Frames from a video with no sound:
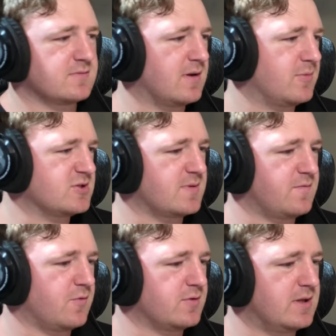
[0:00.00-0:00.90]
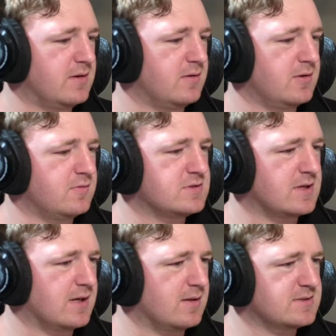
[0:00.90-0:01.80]
Raptors by fourteen, huge.
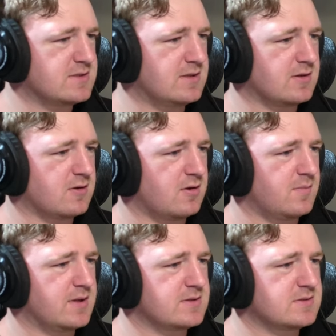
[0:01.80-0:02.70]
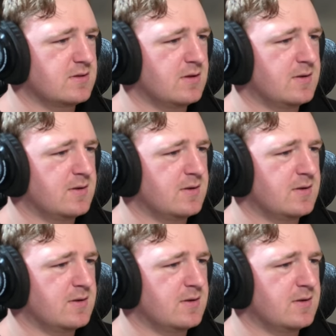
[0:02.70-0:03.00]
Uh, let's see the comments